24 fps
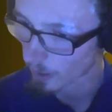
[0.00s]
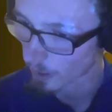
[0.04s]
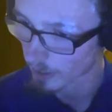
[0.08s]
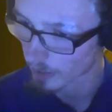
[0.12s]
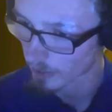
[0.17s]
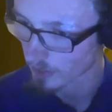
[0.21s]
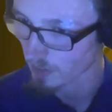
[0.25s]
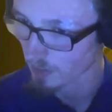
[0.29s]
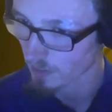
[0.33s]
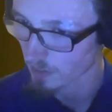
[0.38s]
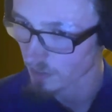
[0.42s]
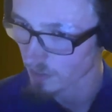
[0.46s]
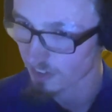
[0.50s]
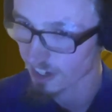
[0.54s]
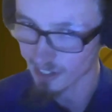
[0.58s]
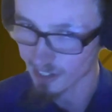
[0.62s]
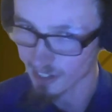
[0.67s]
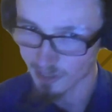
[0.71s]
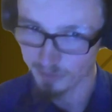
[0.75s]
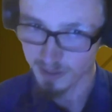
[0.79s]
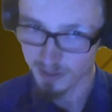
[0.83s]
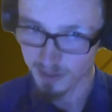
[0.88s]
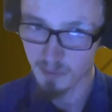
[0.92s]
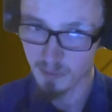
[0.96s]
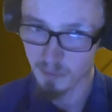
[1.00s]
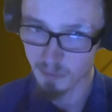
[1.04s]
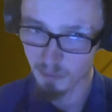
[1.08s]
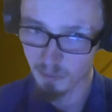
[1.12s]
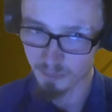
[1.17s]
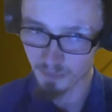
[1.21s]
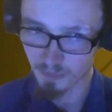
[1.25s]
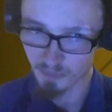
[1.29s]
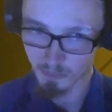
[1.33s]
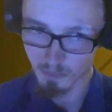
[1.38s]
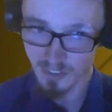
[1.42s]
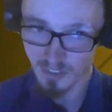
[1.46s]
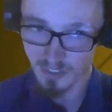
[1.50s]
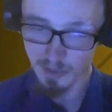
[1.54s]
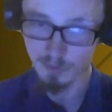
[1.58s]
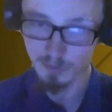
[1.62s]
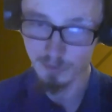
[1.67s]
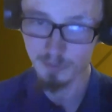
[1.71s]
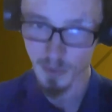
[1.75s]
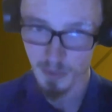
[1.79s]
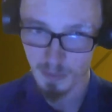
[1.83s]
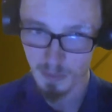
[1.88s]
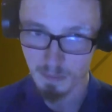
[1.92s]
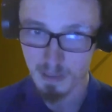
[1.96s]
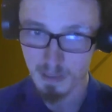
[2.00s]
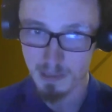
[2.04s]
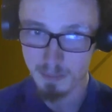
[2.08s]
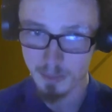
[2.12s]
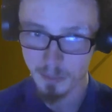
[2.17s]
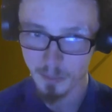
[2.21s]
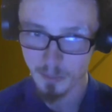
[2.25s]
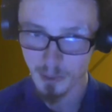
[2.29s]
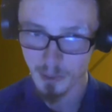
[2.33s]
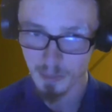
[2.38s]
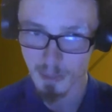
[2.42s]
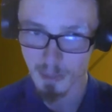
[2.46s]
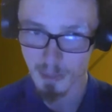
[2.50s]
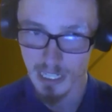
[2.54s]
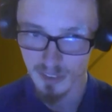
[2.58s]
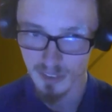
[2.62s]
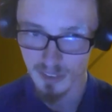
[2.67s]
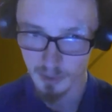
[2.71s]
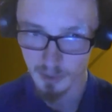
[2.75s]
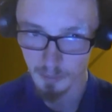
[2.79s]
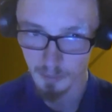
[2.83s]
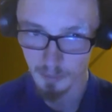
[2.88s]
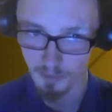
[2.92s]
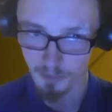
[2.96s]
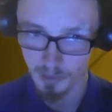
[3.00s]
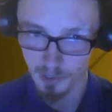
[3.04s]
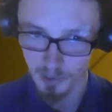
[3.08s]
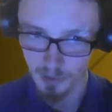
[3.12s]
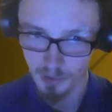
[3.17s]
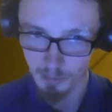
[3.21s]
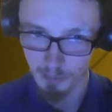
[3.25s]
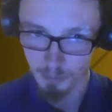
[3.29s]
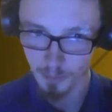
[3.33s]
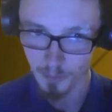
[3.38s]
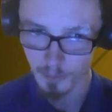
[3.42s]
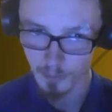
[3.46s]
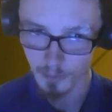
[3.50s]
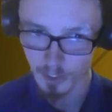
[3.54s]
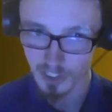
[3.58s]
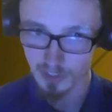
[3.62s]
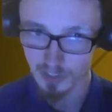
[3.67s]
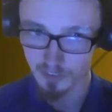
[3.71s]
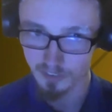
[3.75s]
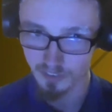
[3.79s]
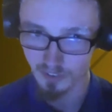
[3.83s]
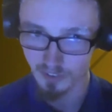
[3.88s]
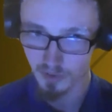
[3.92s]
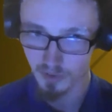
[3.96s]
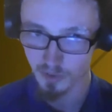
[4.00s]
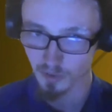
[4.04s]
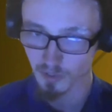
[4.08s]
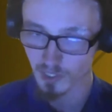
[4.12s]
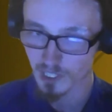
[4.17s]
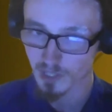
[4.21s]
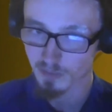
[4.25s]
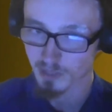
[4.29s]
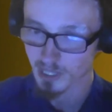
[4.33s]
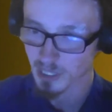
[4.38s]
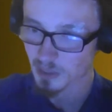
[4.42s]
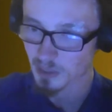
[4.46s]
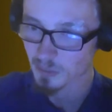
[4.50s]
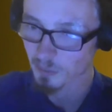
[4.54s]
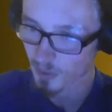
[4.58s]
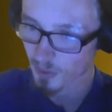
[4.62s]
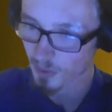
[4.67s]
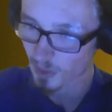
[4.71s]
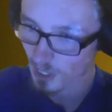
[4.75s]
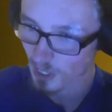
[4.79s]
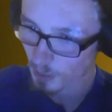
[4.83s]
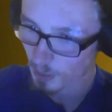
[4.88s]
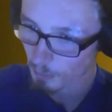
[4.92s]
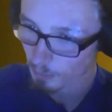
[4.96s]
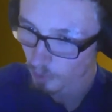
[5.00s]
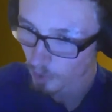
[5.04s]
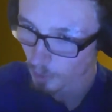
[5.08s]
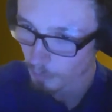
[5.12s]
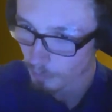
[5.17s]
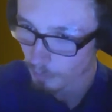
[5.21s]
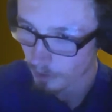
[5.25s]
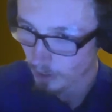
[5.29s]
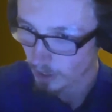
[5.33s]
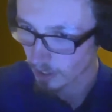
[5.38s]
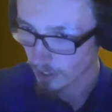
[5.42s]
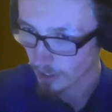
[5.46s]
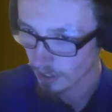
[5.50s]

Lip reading: quite a good understanding of how different people can be in terms of their approaches to longevity and where they come from.